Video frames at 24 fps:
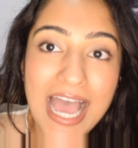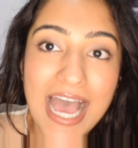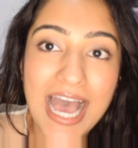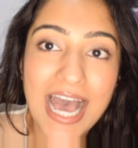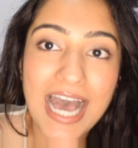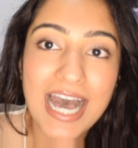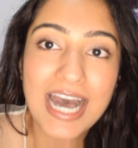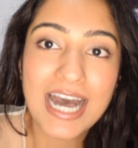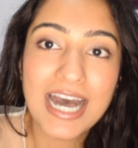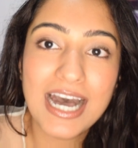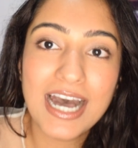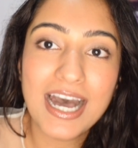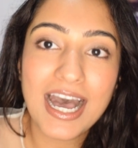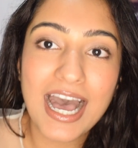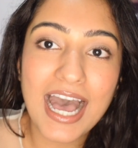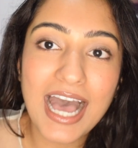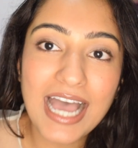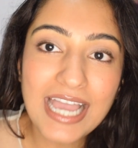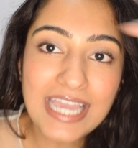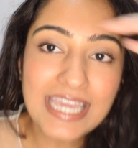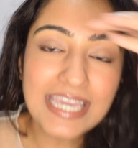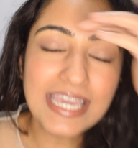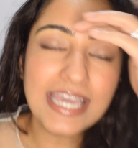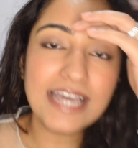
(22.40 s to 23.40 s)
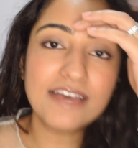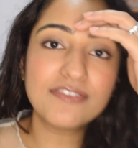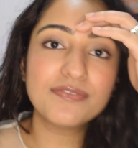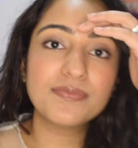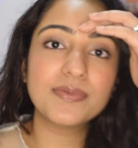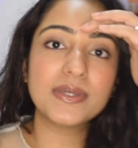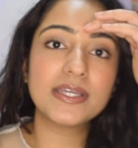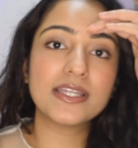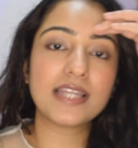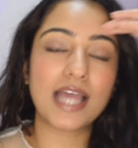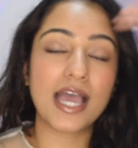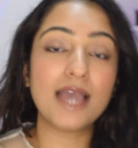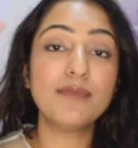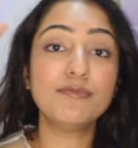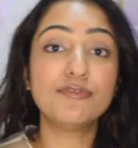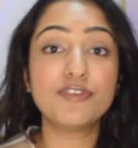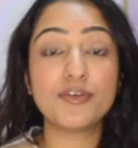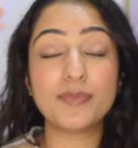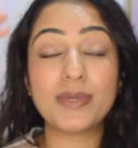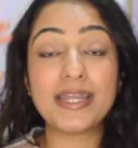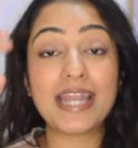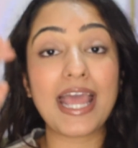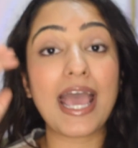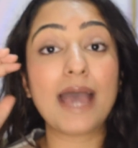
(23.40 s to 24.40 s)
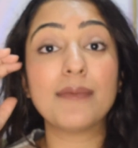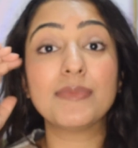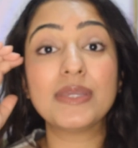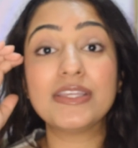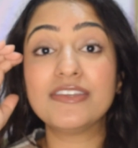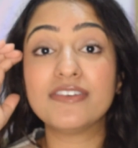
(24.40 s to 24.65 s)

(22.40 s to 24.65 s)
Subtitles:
I'm from an army